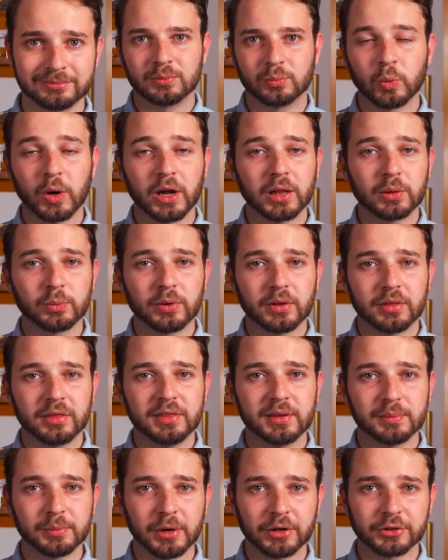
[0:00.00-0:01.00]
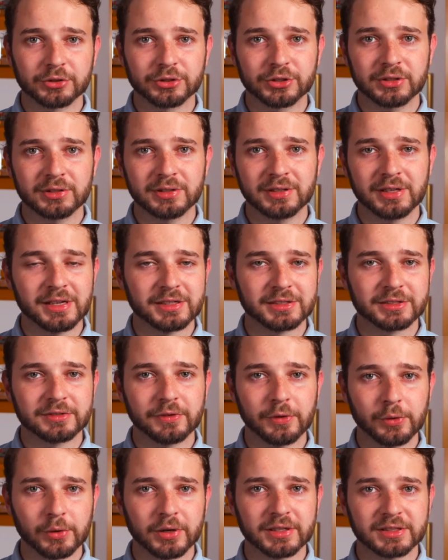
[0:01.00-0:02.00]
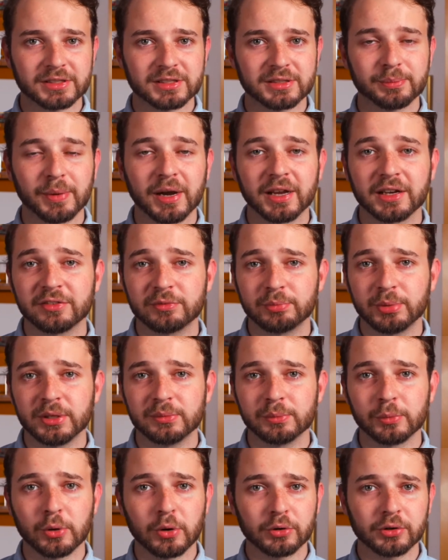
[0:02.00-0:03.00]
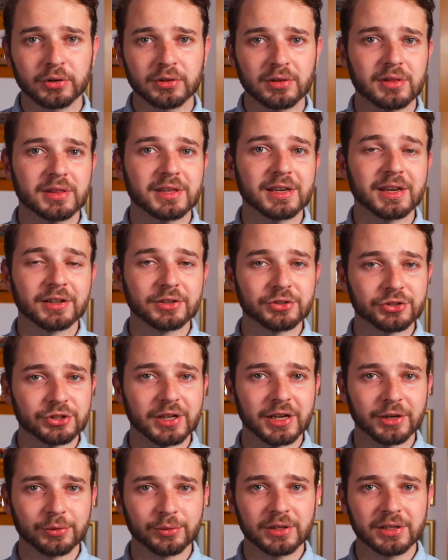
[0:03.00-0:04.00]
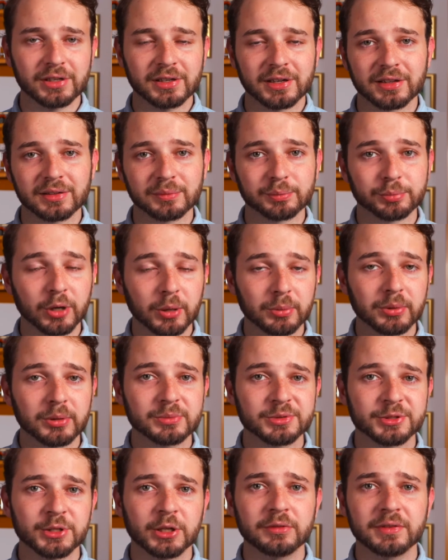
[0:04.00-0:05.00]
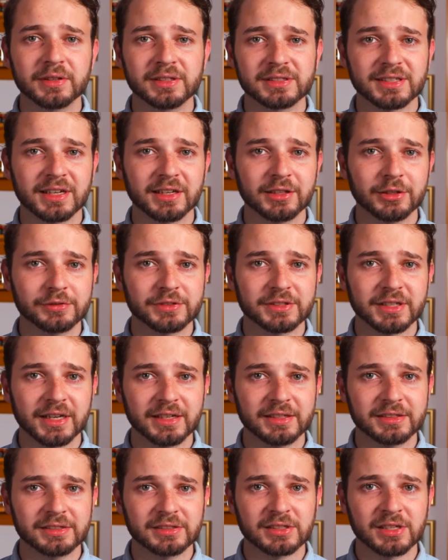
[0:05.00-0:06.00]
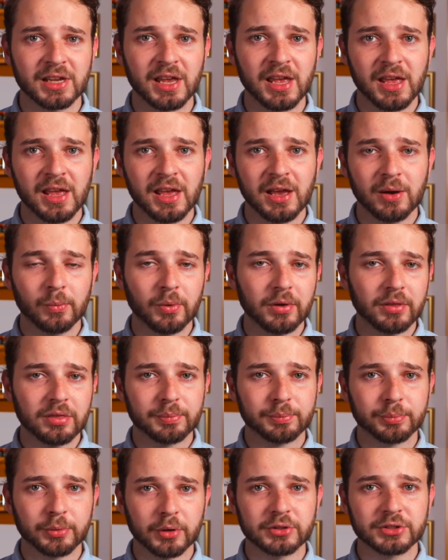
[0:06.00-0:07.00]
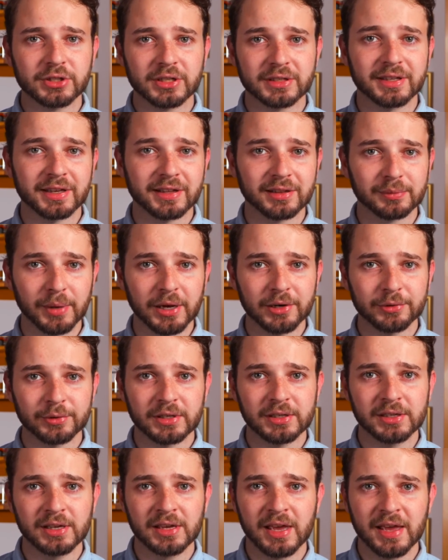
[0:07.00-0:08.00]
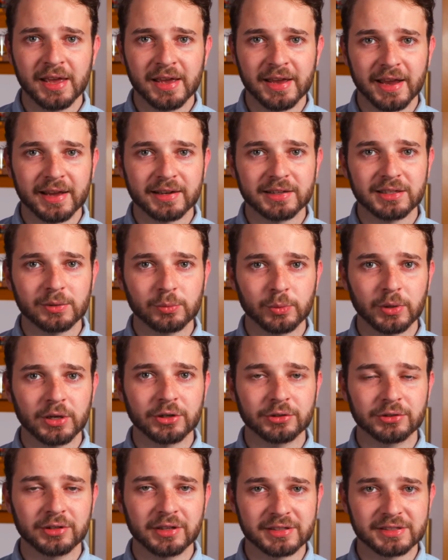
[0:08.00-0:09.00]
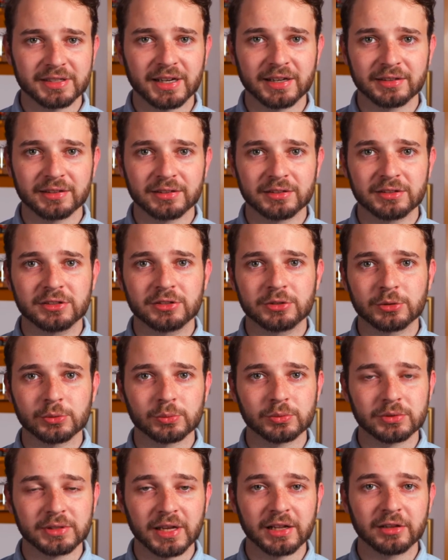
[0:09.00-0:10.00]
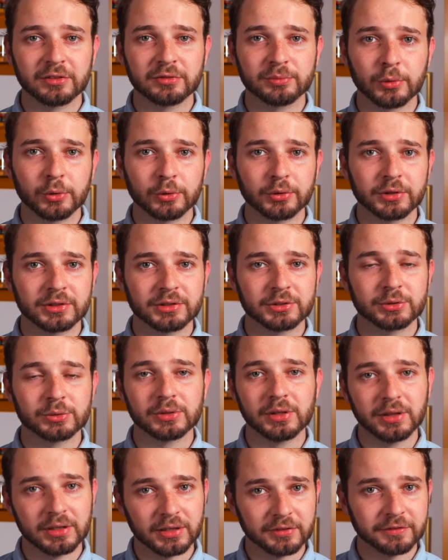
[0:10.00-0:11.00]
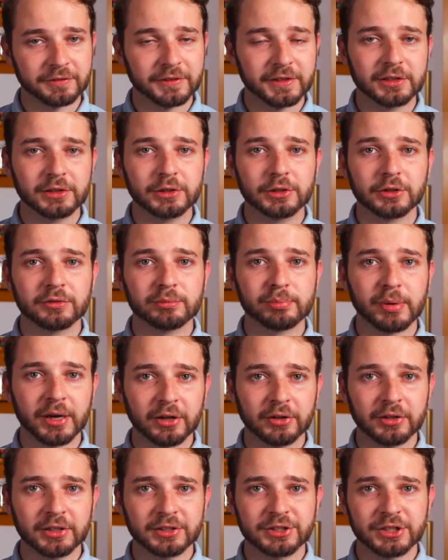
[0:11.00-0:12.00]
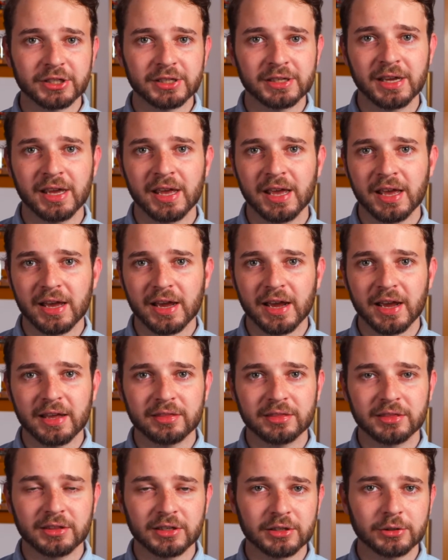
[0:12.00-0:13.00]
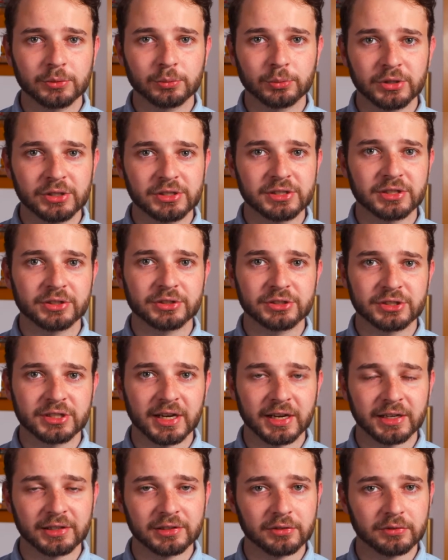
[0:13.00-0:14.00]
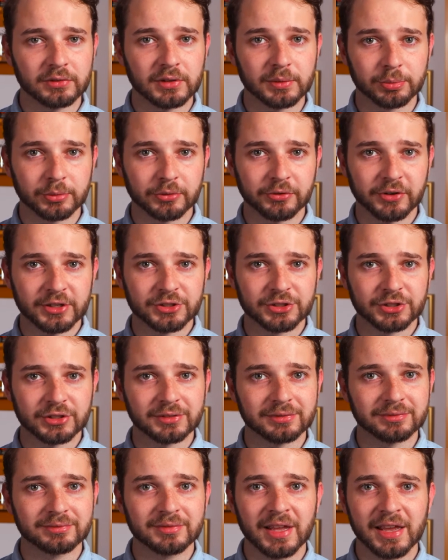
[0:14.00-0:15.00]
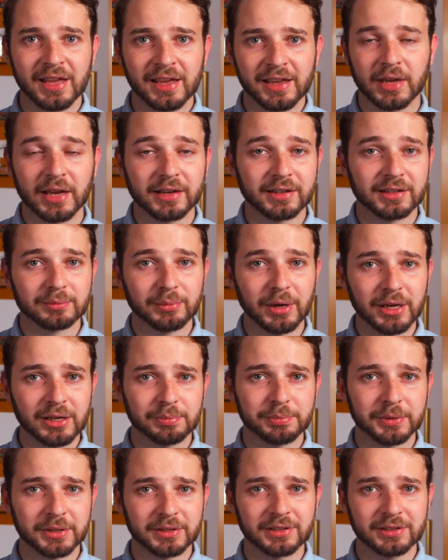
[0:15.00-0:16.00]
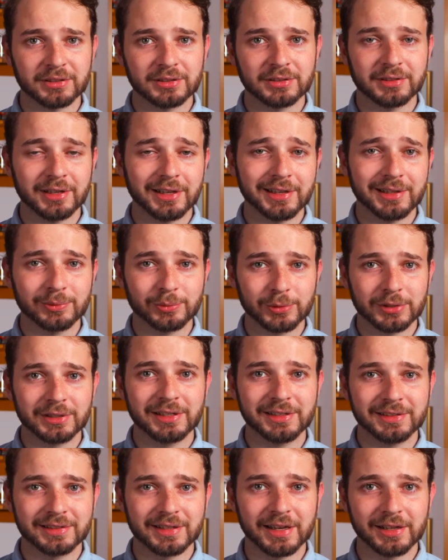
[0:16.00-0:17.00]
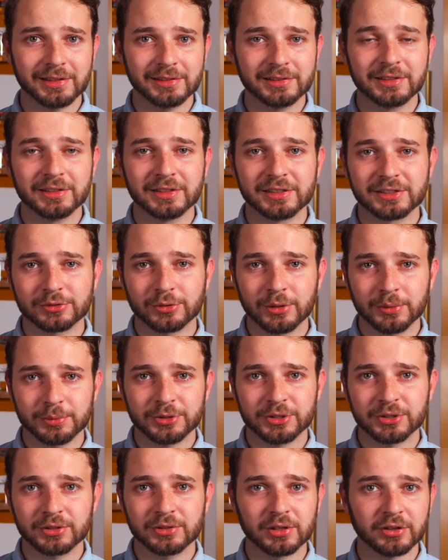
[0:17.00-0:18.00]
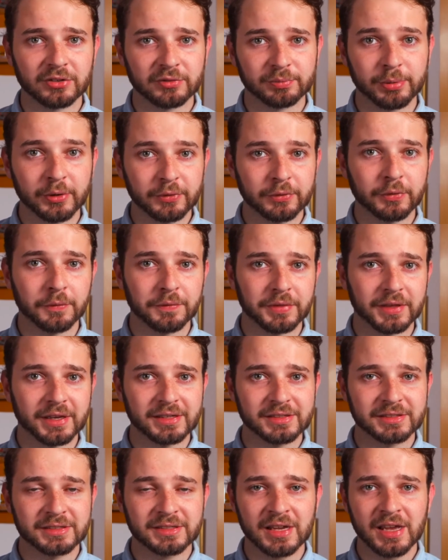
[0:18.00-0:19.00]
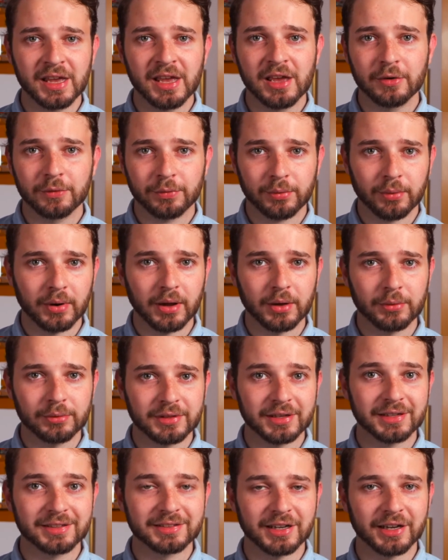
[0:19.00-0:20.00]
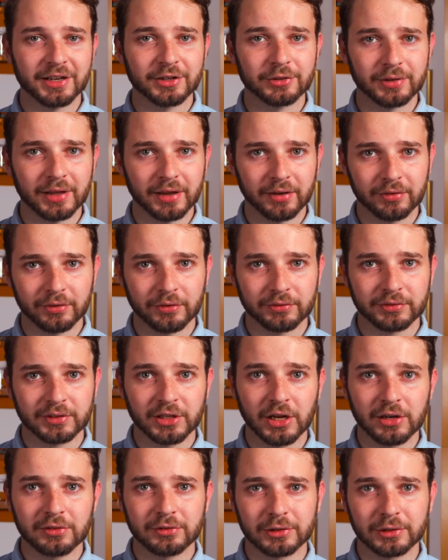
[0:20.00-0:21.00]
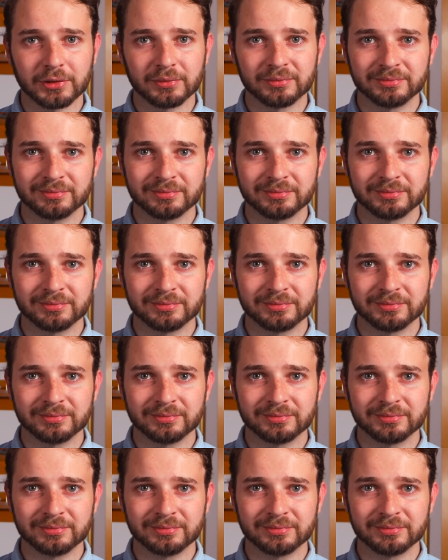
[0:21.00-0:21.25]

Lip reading: While with The Martian, his focus might have been more on the engineering and problem-solving side of science, with Project Hail Mary, Andy Weir decided to delve more into the field of biology and the research side of the profession. And in my opinion, he really nailed the description of both of these throughout the entire length of the novel.